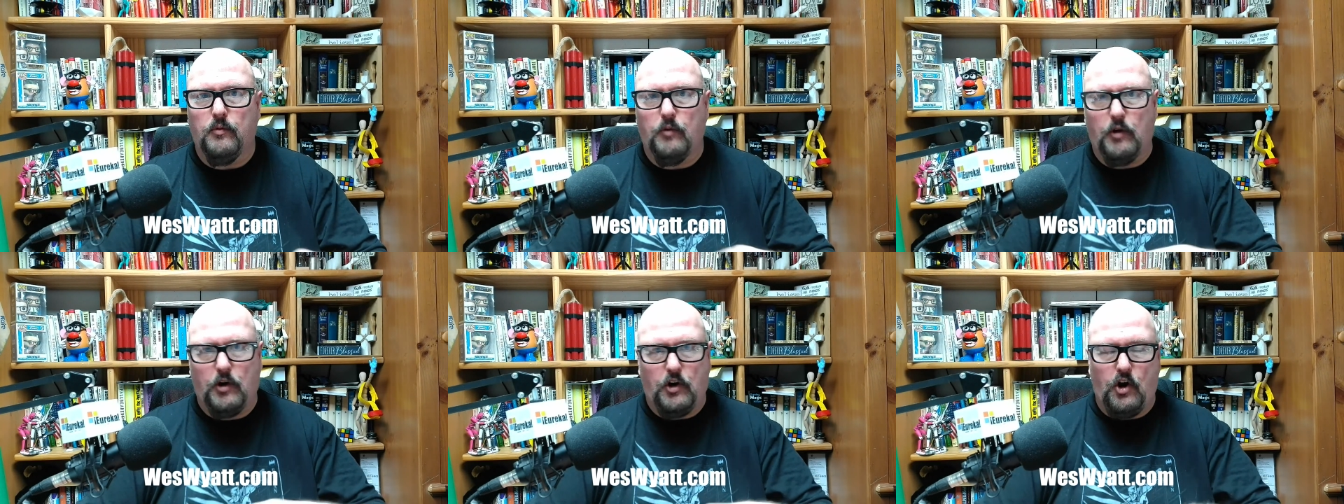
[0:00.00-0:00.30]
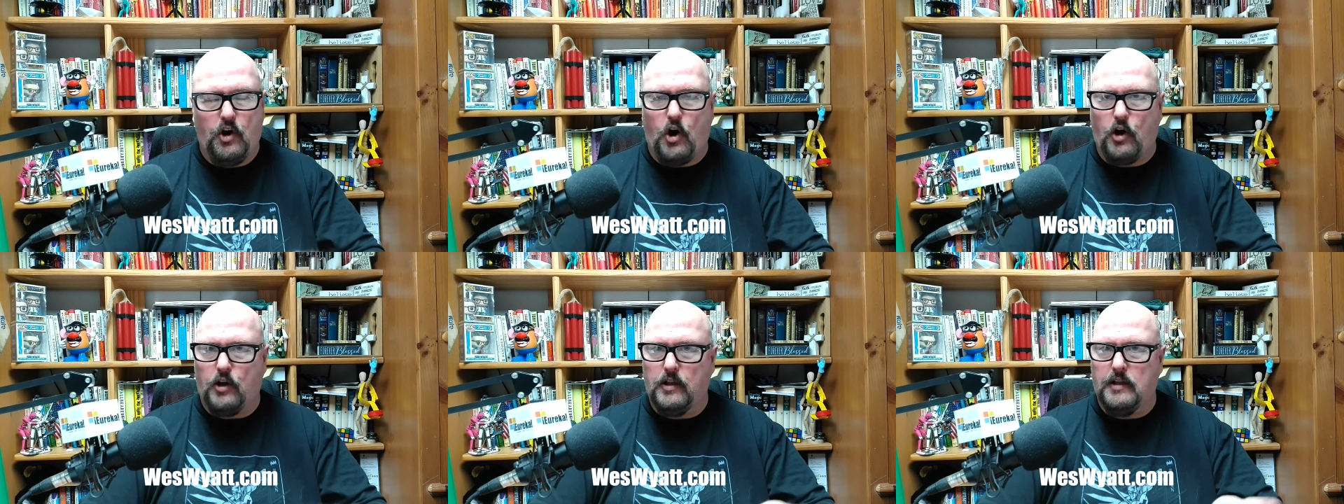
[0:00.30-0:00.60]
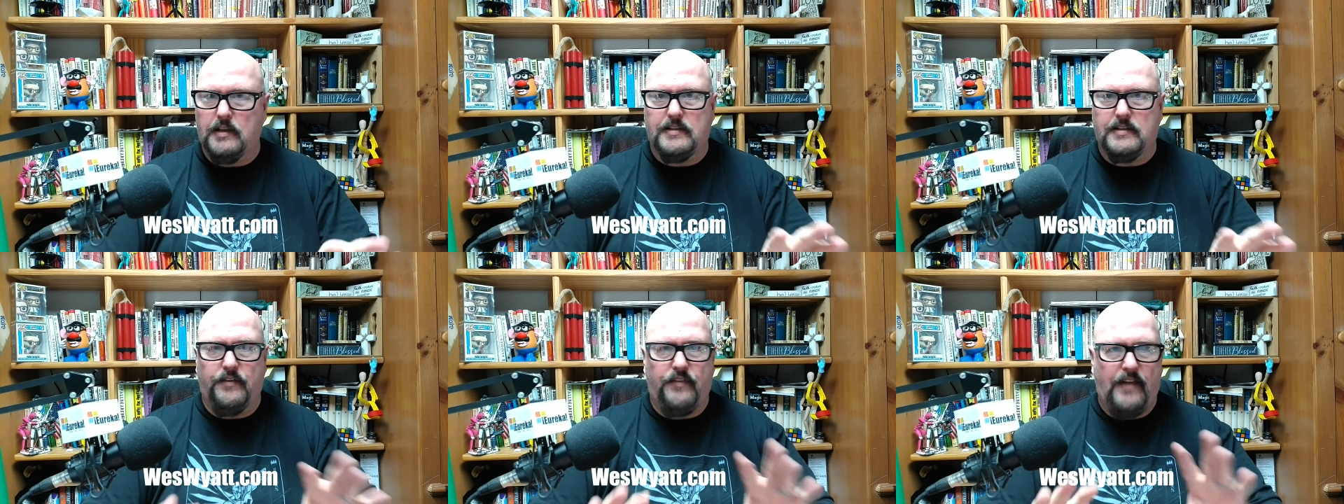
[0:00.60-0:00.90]

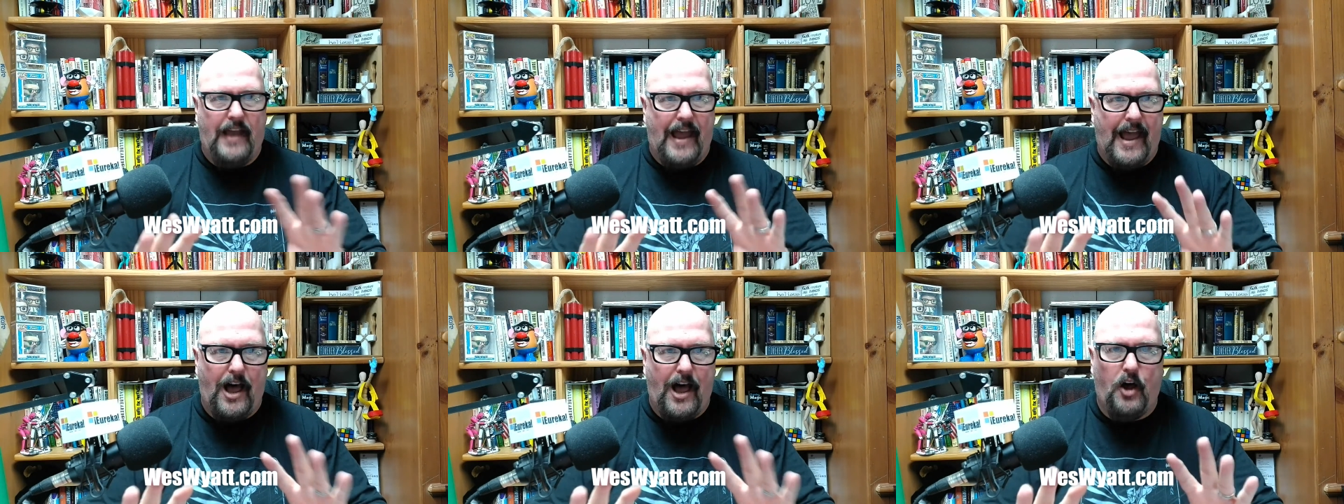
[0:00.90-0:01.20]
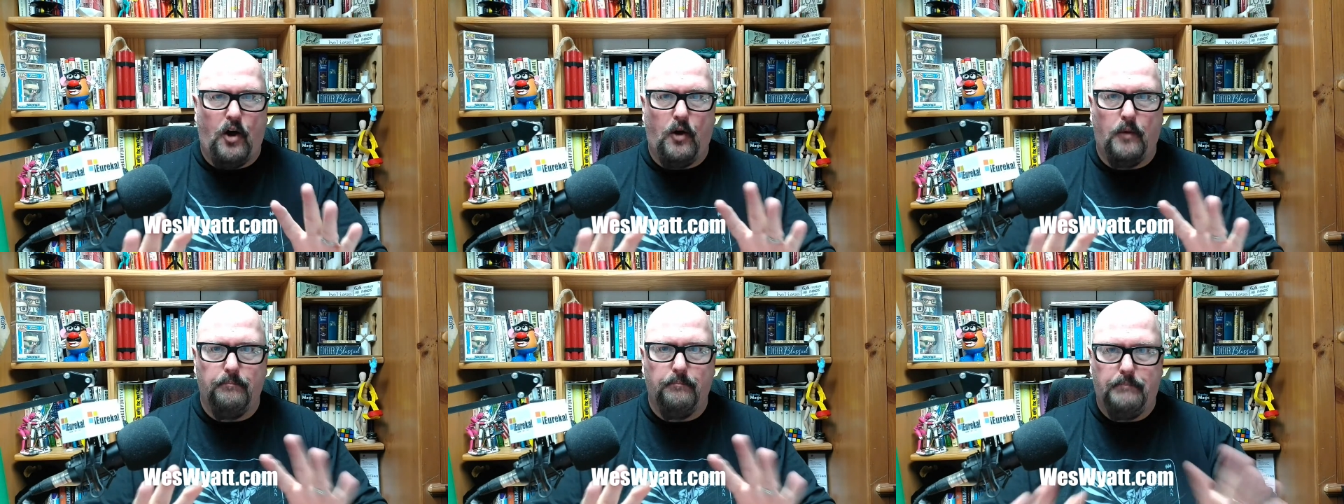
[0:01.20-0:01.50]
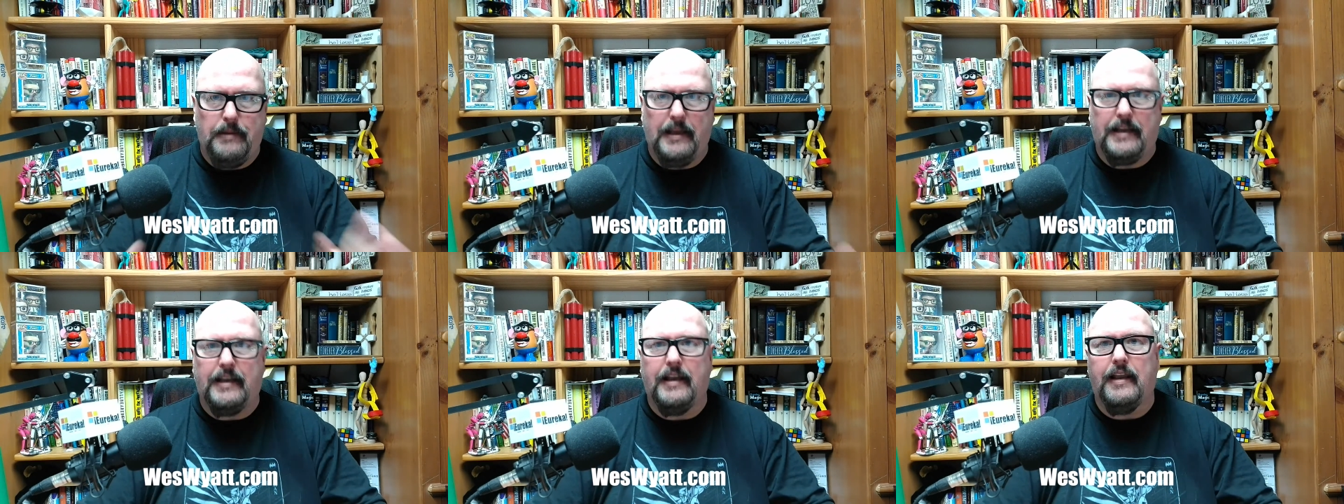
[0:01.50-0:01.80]
regardless of how
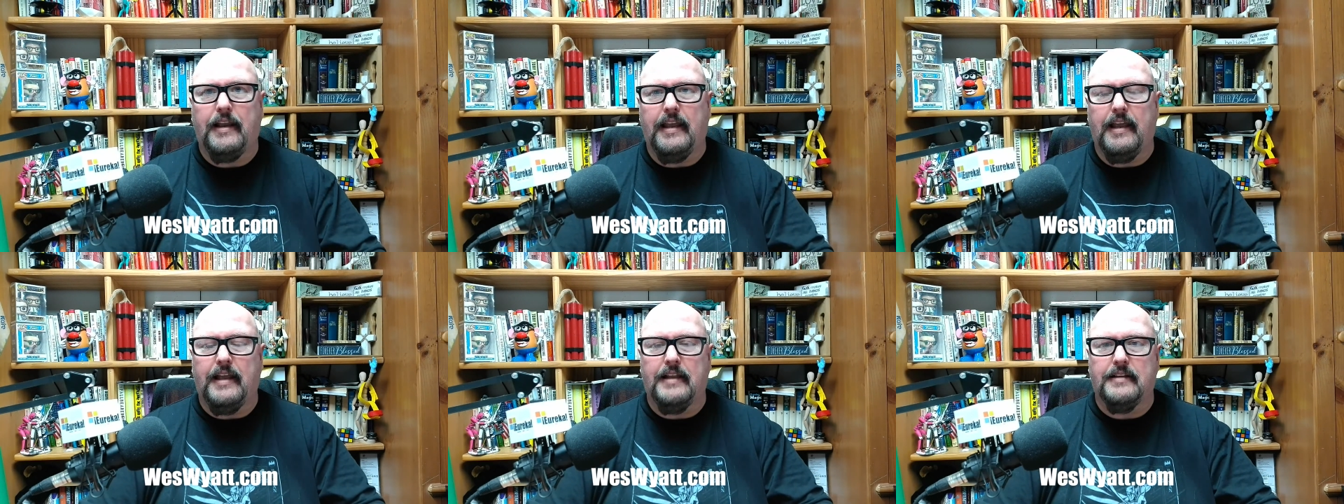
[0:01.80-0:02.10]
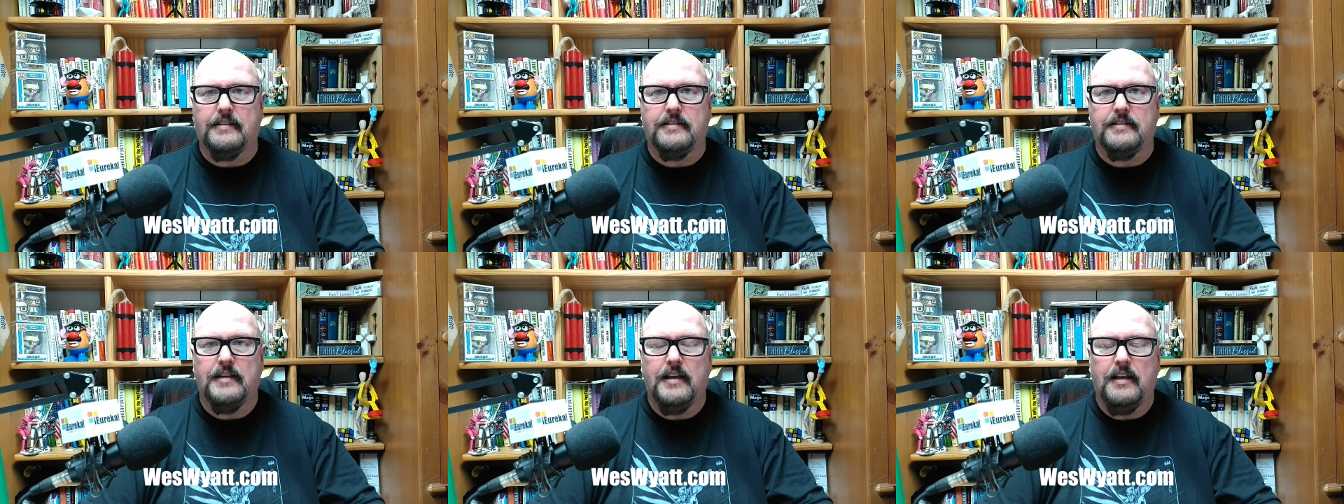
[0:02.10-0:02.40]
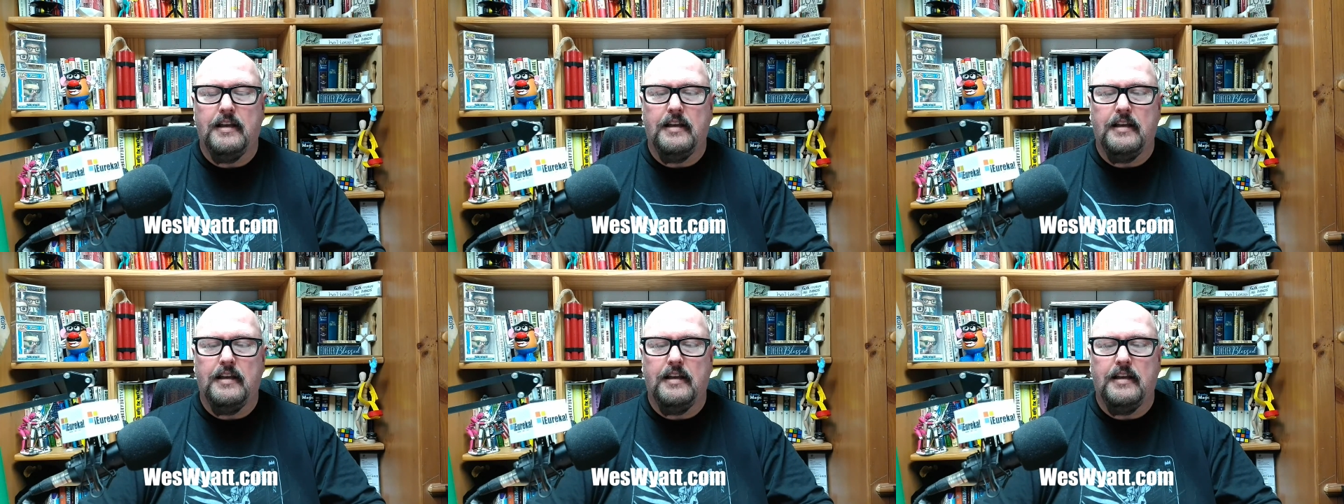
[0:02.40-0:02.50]
big it gets,